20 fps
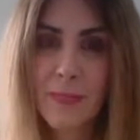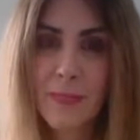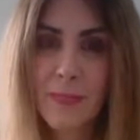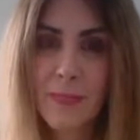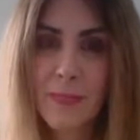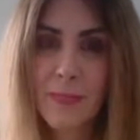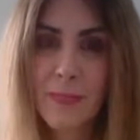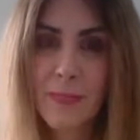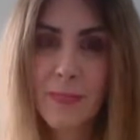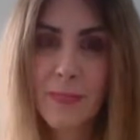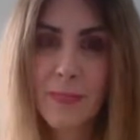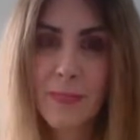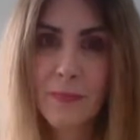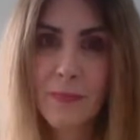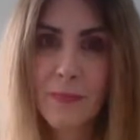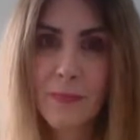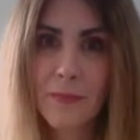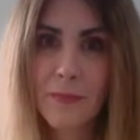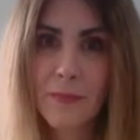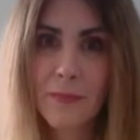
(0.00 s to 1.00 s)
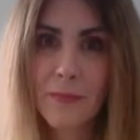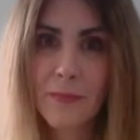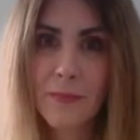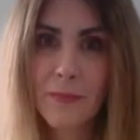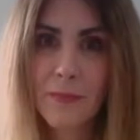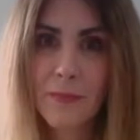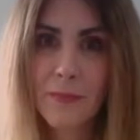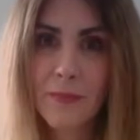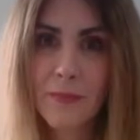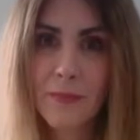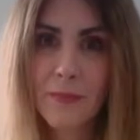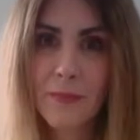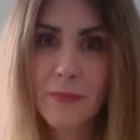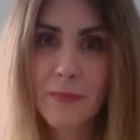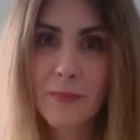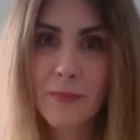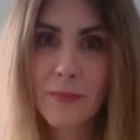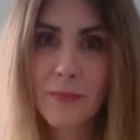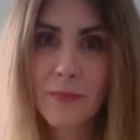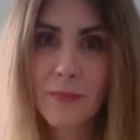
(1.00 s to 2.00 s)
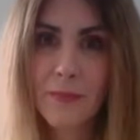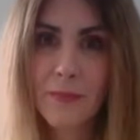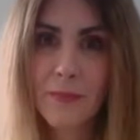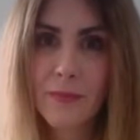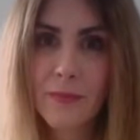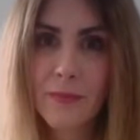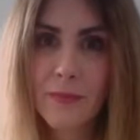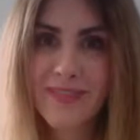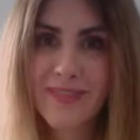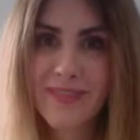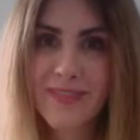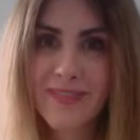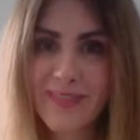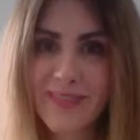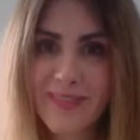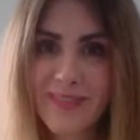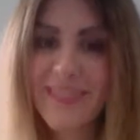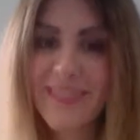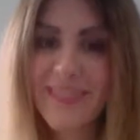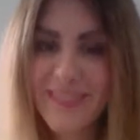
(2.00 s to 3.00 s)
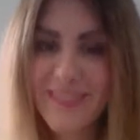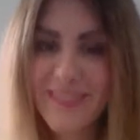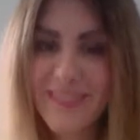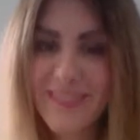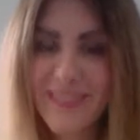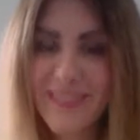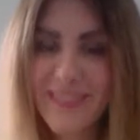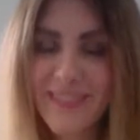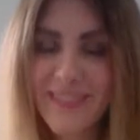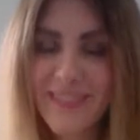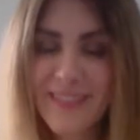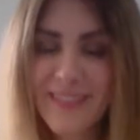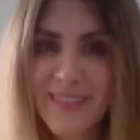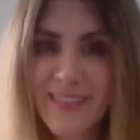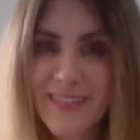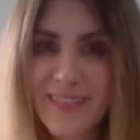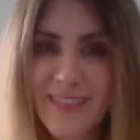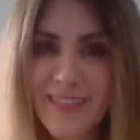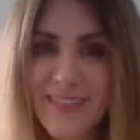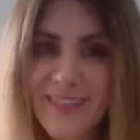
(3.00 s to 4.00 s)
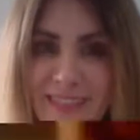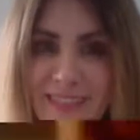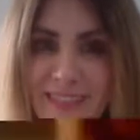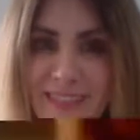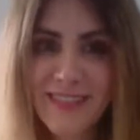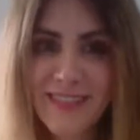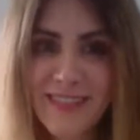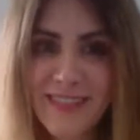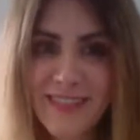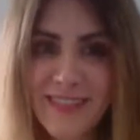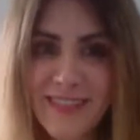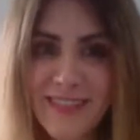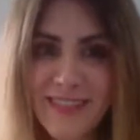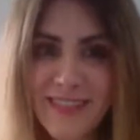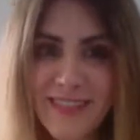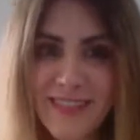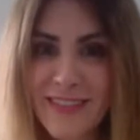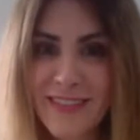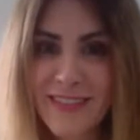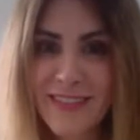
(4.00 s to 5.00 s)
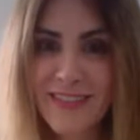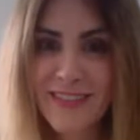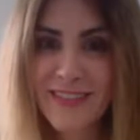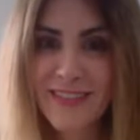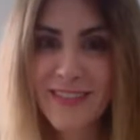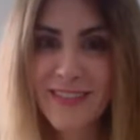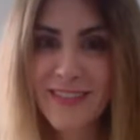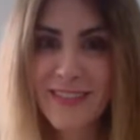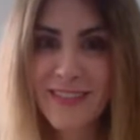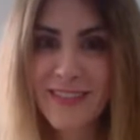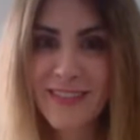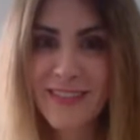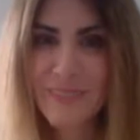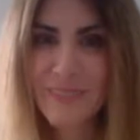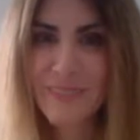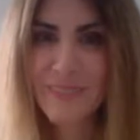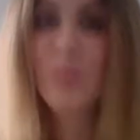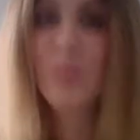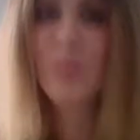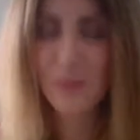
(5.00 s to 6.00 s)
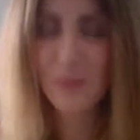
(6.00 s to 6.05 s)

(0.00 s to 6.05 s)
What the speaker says: [no speech]